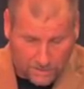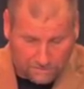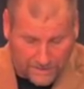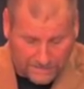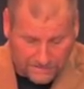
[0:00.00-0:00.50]

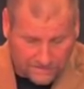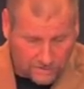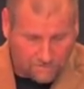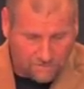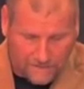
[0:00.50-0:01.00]
At best,
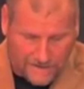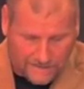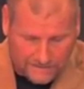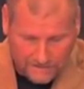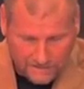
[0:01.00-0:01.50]
some
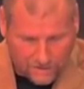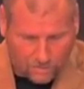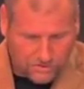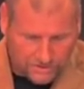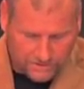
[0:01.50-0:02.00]
vague
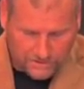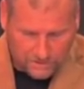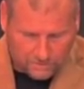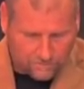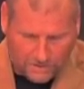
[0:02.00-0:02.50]

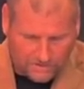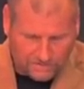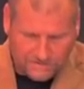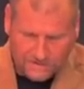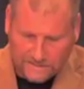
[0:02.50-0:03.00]
notion of
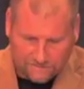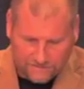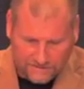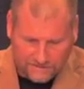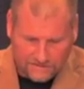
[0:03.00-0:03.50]
relative
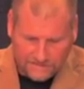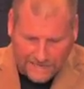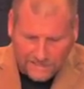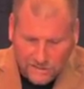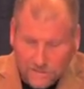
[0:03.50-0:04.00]
significance
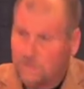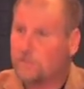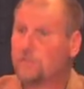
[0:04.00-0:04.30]
assigned